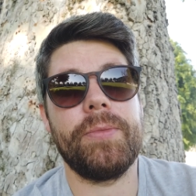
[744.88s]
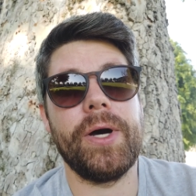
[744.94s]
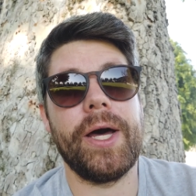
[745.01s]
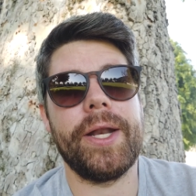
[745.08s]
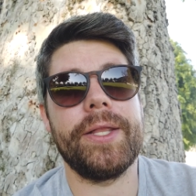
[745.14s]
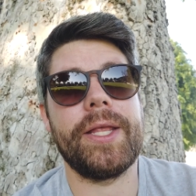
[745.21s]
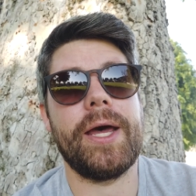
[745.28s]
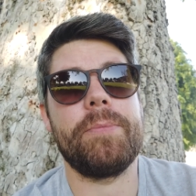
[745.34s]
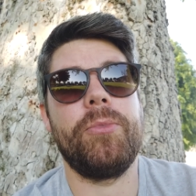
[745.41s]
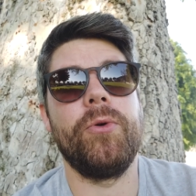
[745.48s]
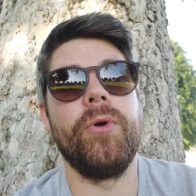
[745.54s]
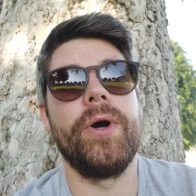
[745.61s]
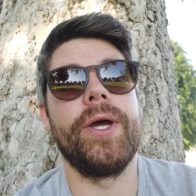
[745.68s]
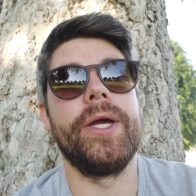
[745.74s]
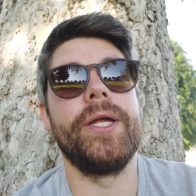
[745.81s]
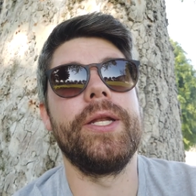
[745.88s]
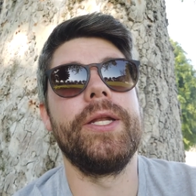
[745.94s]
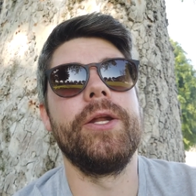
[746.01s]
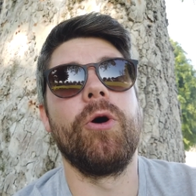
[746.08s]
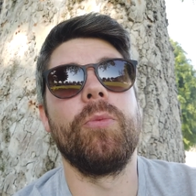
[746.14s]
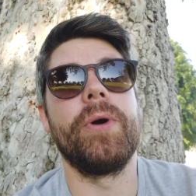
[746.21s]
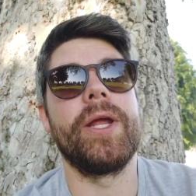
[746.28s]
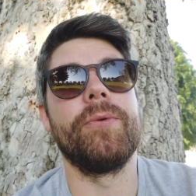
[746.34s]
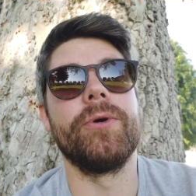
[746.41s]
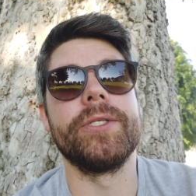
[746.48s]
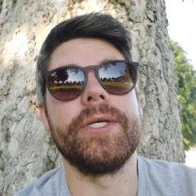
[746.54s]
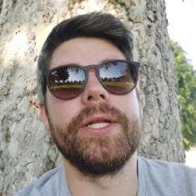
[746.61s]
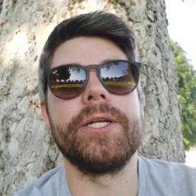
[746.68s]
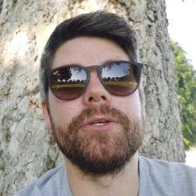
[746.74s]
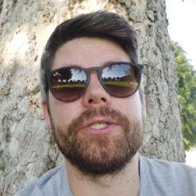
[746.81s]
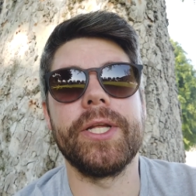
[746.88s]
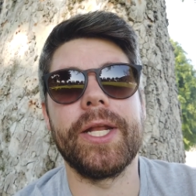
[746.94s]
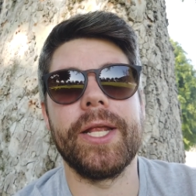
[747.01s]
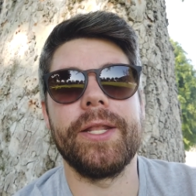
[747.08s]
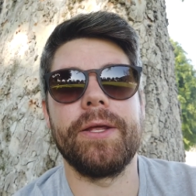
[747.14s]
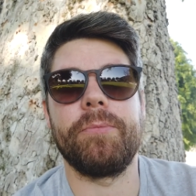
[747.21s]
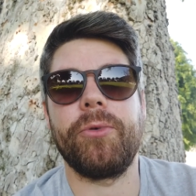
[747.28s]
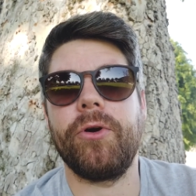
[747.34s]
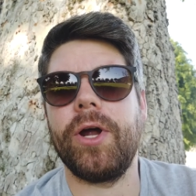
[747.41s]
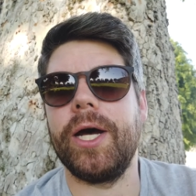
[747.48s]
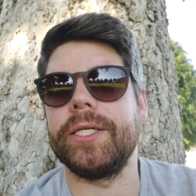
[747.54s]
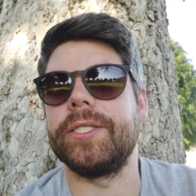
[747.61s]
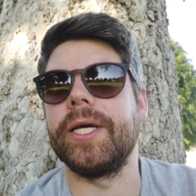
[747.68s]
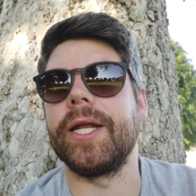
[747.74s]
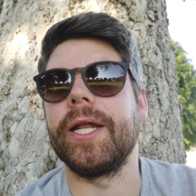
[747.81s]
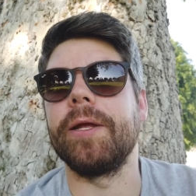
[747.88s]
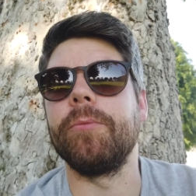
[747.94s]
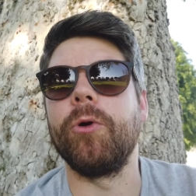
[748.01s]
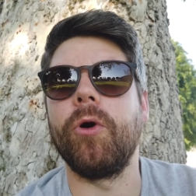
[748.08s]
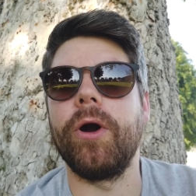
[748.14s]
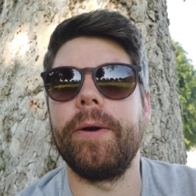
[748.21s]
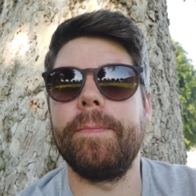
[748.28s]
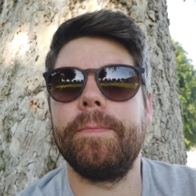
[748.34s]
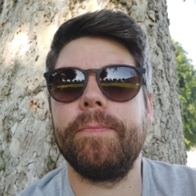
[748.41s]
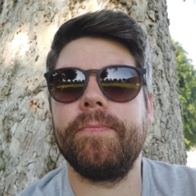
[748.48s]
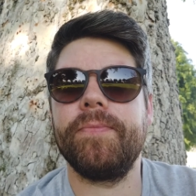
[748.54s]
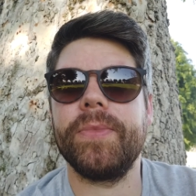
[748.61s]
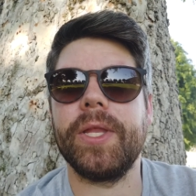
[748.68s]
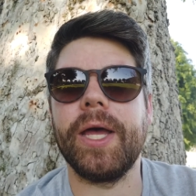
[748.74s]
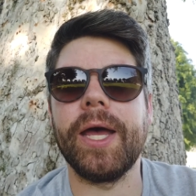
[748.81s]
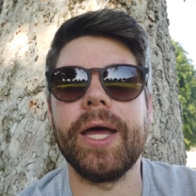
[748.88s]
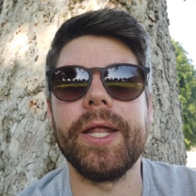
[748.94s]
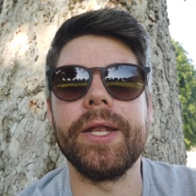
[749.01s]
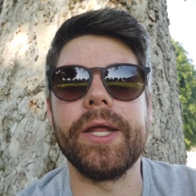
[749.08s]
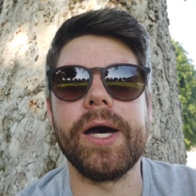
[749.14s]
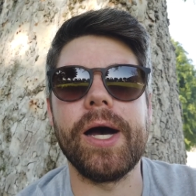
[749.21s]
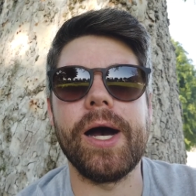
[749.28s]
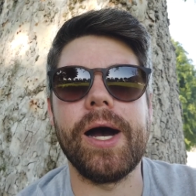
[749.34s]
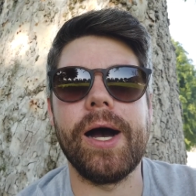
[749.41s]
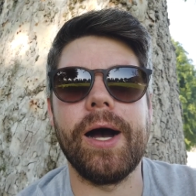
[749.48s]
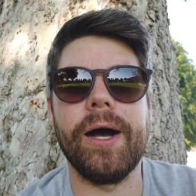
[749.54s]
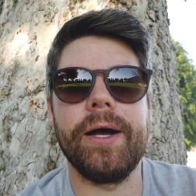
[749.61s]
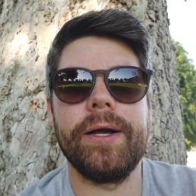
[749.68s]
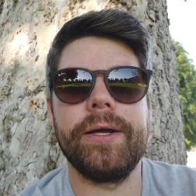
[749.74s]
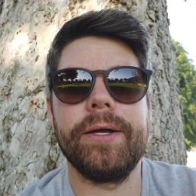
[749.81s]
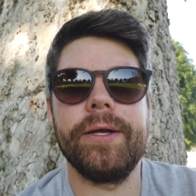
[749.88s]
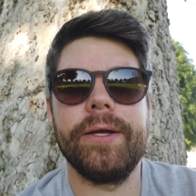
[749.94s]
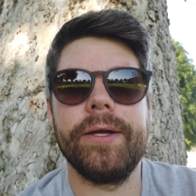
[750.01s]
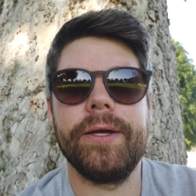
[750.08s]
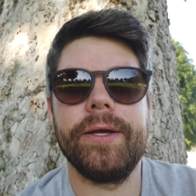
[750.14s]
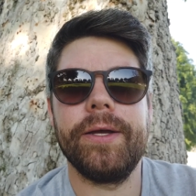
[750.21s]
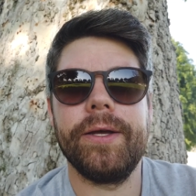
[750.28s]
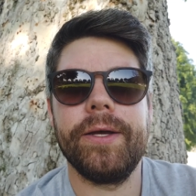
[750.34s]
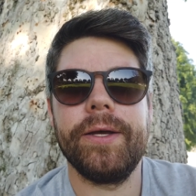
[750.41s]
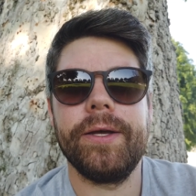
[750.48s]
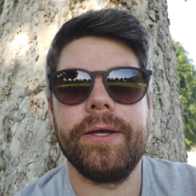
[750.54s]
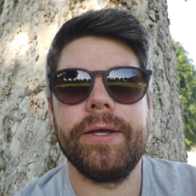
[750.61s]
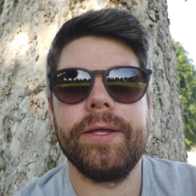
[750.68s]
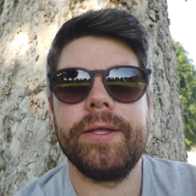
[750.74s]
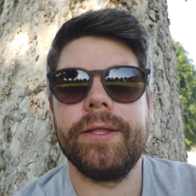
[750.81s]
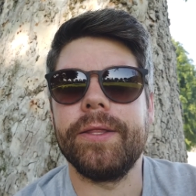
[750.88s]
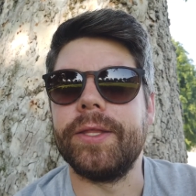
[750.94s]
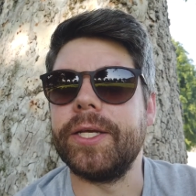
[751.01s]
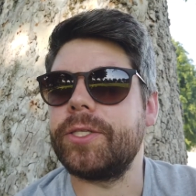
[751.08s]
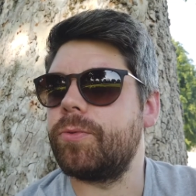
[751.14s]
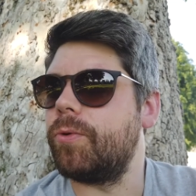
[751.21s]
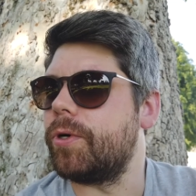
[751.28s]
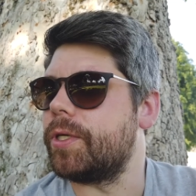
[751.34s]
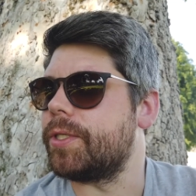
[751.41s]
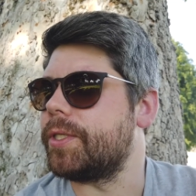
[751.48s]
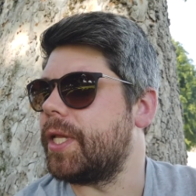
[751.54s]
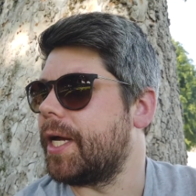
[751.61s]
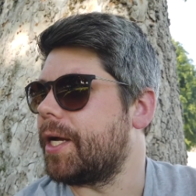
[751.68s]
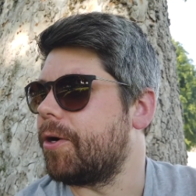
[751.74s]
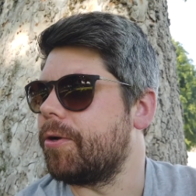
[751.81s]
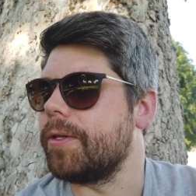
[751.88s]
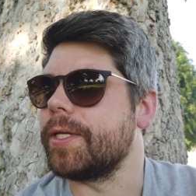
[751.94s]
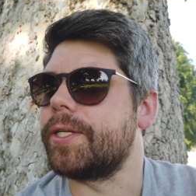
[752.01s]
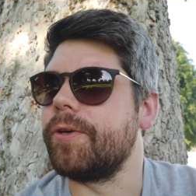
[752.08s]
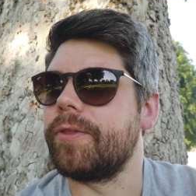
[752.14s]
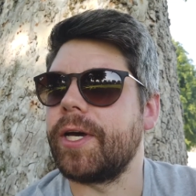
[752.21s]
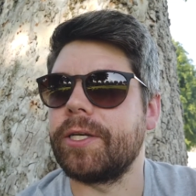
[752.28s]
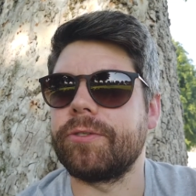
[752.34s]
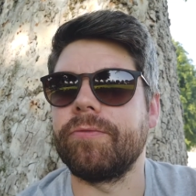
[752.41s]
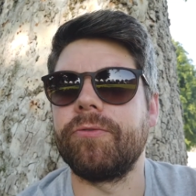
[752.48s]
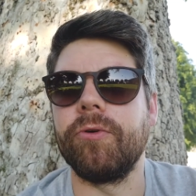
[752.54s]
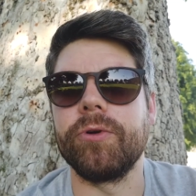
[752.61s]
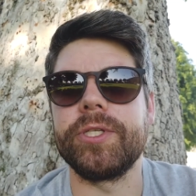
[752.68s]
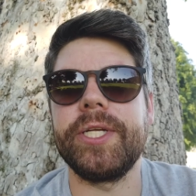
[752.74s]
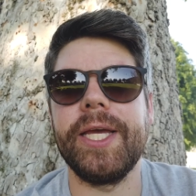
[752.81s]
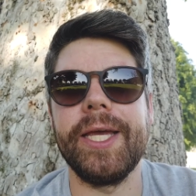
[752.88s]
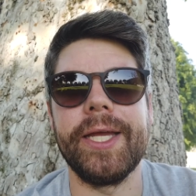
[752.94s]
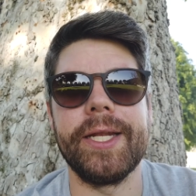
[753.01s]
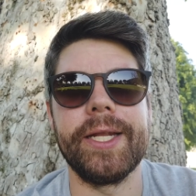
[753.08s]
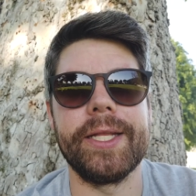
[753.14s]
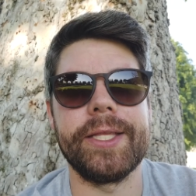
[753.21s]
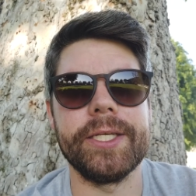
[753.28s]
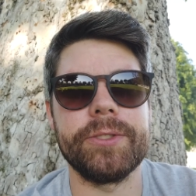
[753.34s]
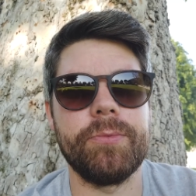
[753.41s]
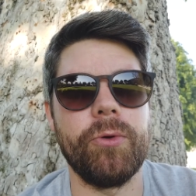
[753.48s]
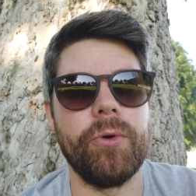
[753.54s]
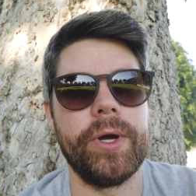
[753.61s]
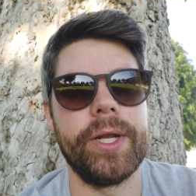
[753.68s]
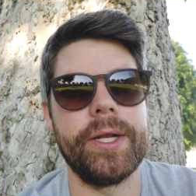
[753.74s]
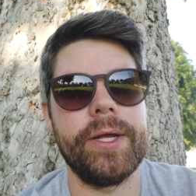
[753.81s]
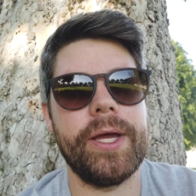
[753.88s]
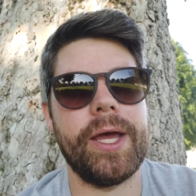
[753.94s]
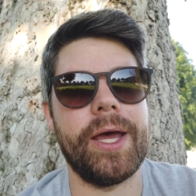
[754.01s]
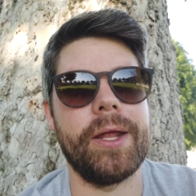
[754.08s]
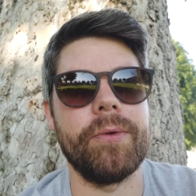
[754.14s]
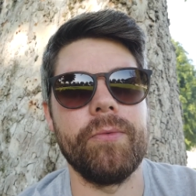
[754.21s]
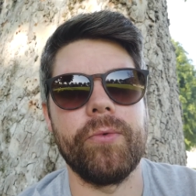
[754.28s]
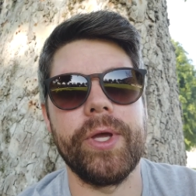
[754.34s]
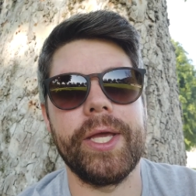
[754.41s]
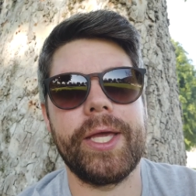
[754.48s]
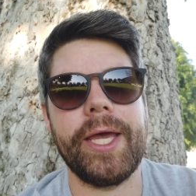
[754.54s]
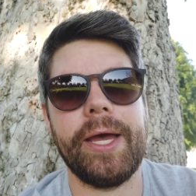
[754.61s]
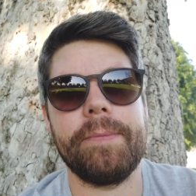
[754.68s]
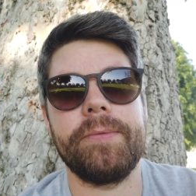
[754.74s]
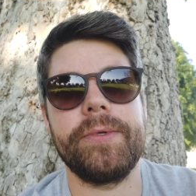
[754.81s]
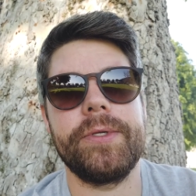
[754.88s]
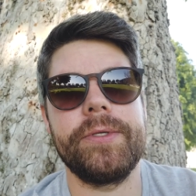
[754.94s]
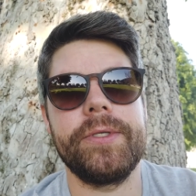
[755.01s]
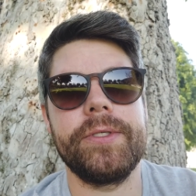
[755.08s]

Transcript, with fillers: but at that point, nobody was interested in the project anymore. And uh, this was like early 2014 at this point, and we kept